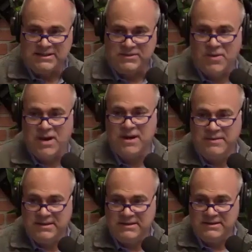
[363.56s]
this is why
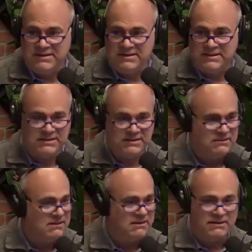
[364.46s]
i made a
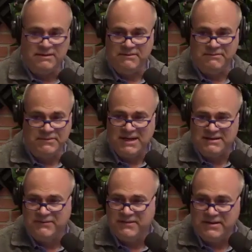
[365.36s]
decision you know
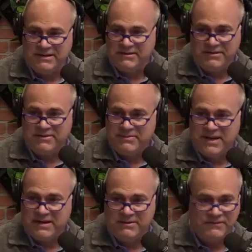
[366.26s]
not defending good or
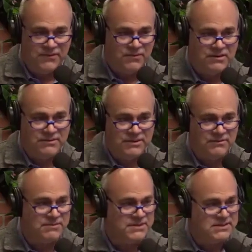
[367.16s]
bad or if it worked or
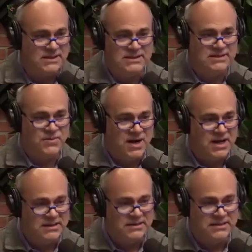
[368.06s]
didn't work but just say this is
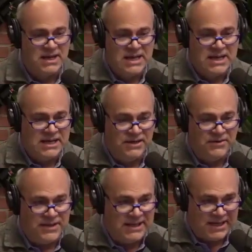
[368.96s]
why i did it you
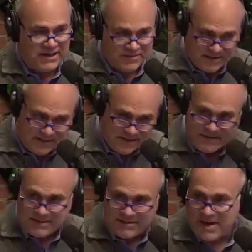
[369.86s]
know and then that goes into
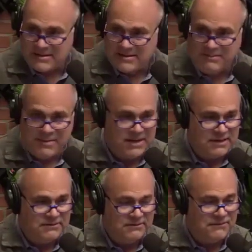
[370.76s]
the deposit
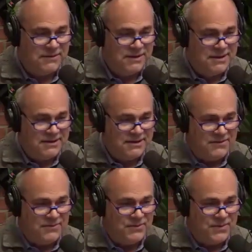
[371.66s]
bank of
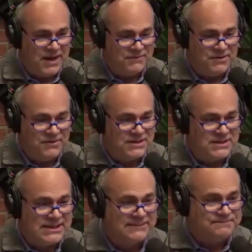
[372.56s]
you know when we have to do
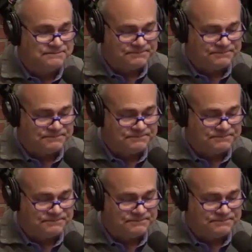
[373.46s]
this again